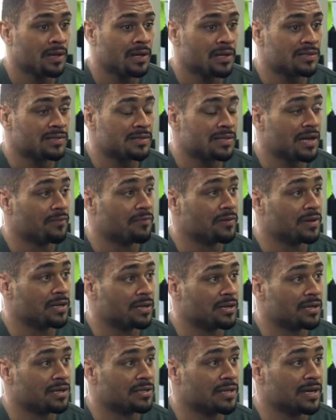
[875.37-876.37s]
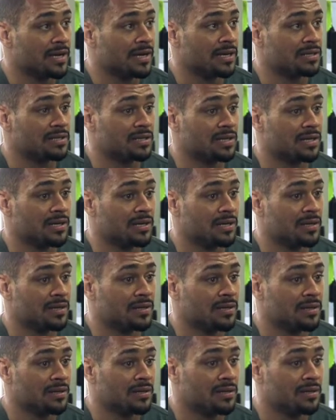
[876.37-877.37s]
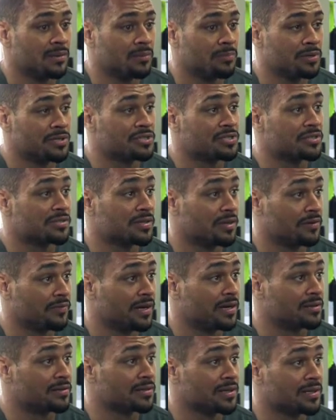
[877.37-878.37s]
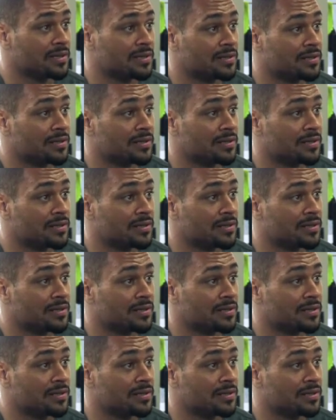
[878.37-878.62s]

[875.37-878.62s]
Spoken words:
it's definitely a good thing to put yourself out there.